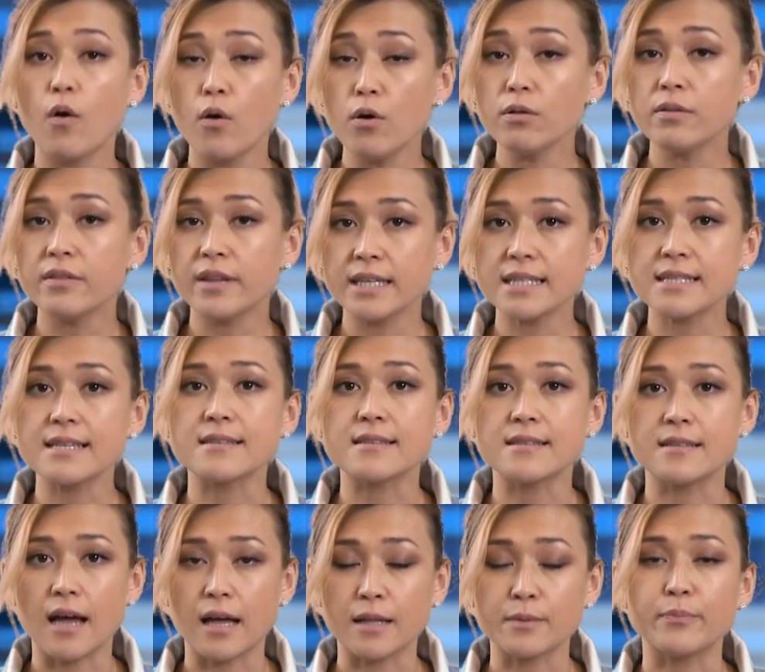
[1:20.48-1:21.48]
All this is
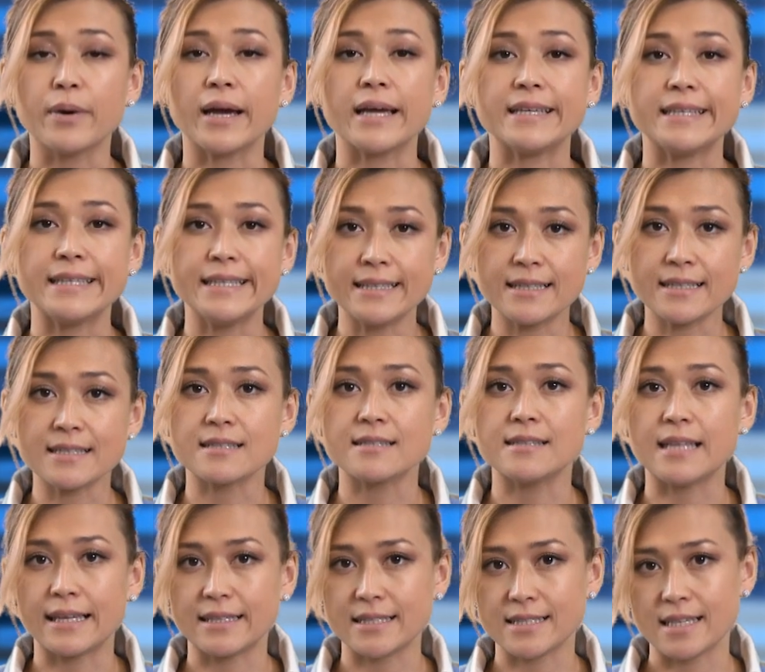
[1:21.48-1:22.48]
done by ICA's
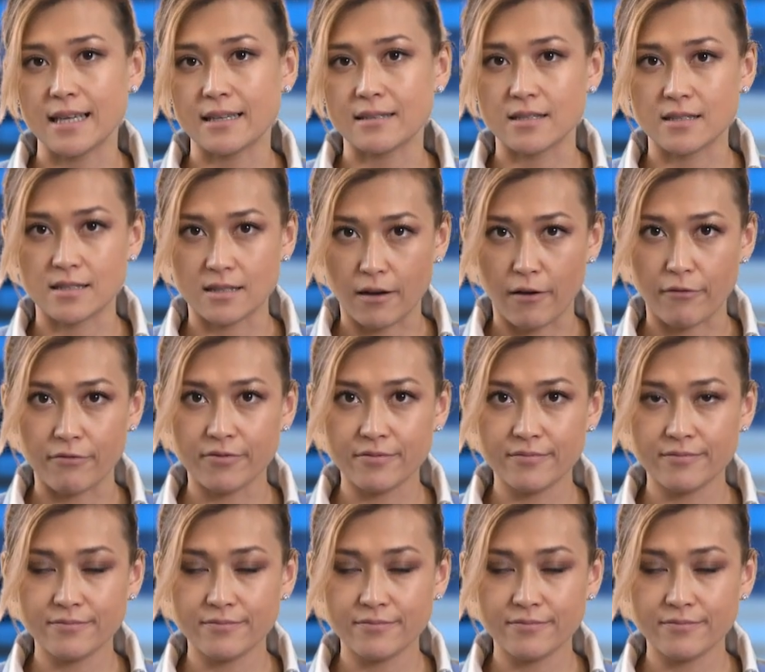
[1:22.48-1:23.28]
data center staff.